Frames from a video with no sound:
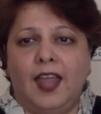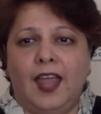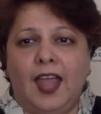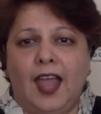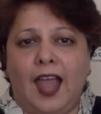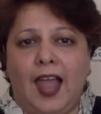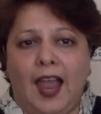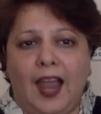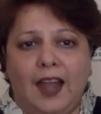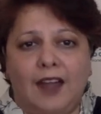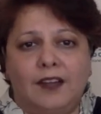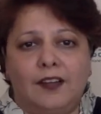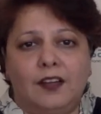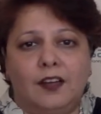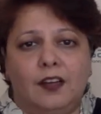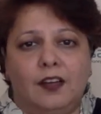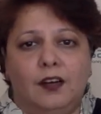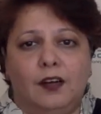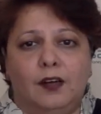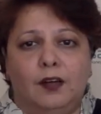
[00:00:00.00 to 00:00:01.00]

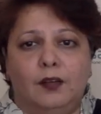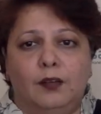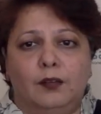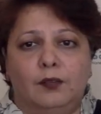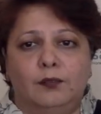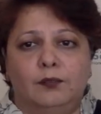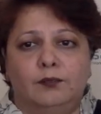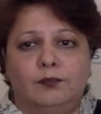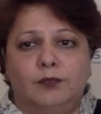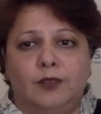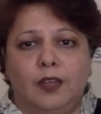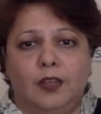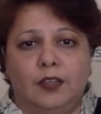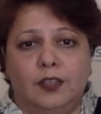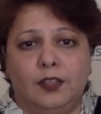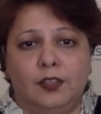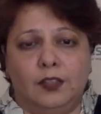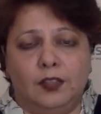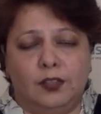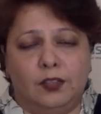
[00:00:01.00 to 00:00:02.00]
and
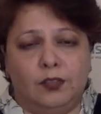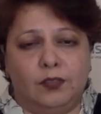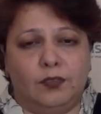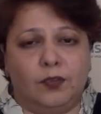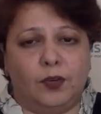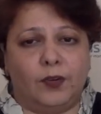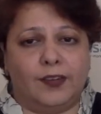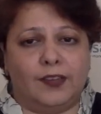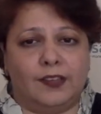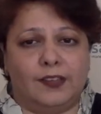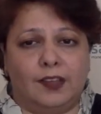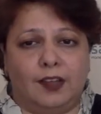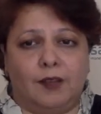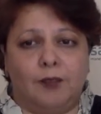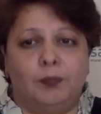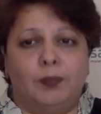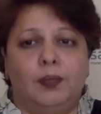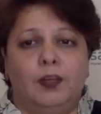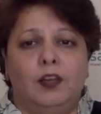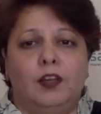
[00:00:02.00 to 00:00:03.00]
for
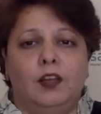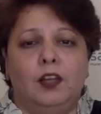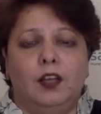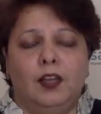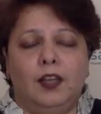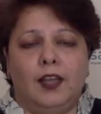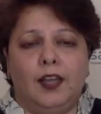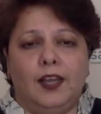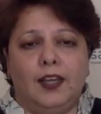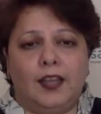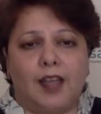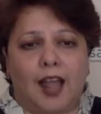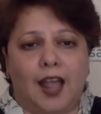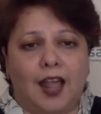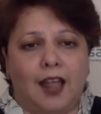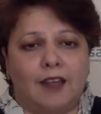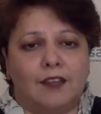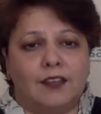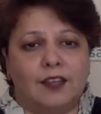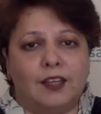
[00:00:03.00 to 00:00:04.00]
example, it
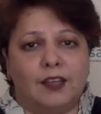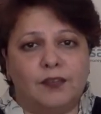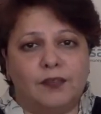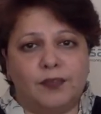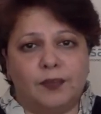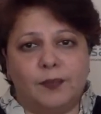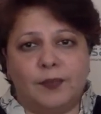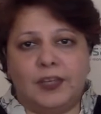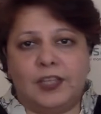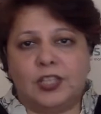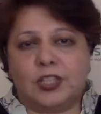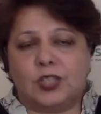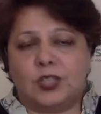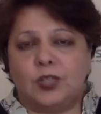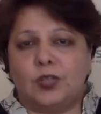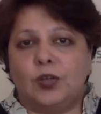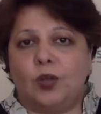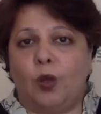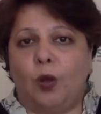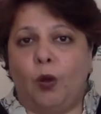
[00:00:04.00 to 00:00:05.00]
has
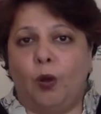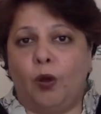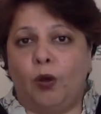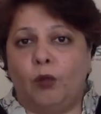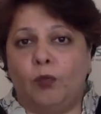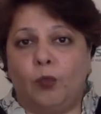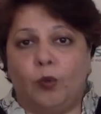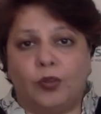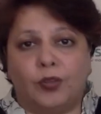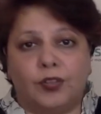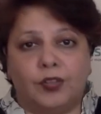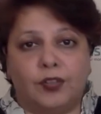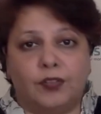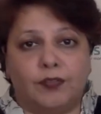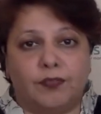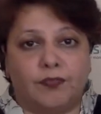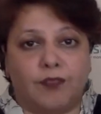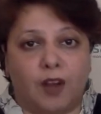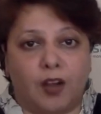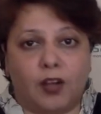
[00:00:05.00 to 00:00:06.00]
information on what is
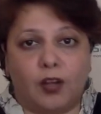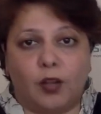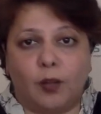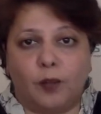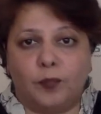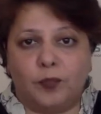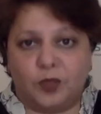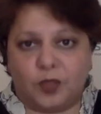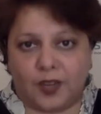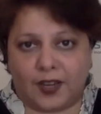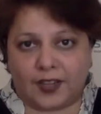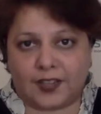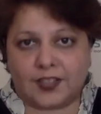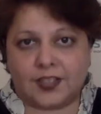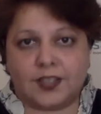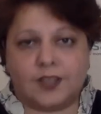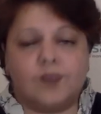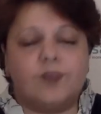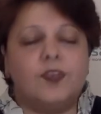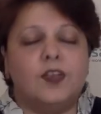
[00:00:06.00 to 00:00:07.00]
the fund
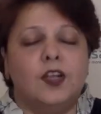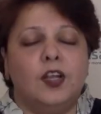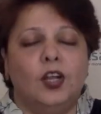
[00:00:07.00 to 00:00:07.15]
objective.